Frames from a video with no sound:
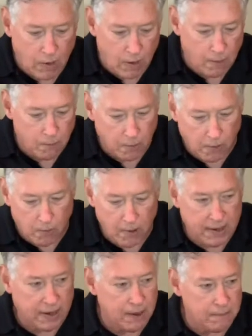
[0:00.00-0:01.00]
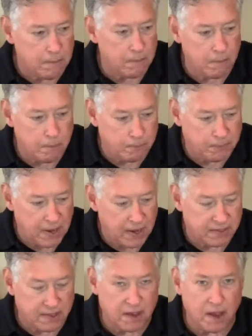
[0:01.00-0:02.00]
we're going to
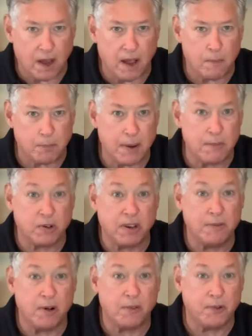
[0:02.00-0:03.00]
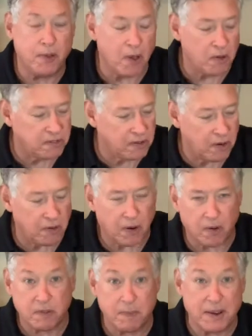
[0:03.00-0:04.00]
take the Primitivo. For those who don't
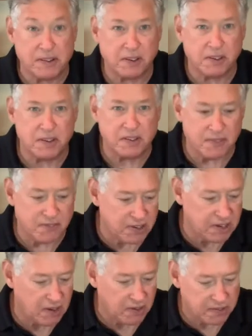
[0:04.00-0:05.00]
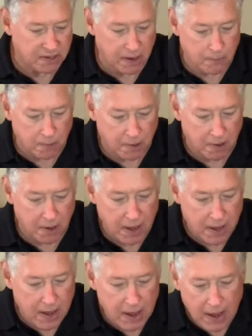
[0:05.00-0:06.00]
know, it's basically Zinfandel, same word.
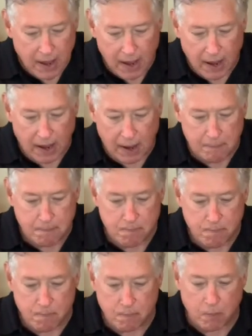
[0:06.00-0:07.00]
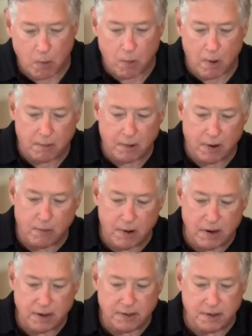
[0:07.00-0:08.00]
But what we're going
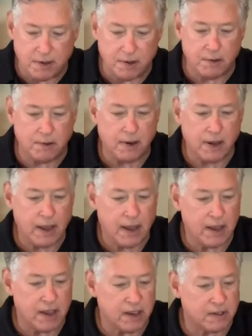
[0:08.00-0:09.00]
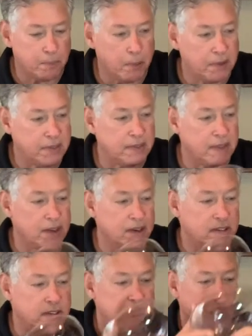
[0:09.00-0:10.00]
to do is put
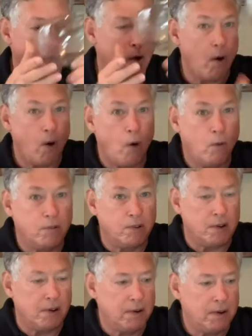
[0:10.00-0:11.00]
this over,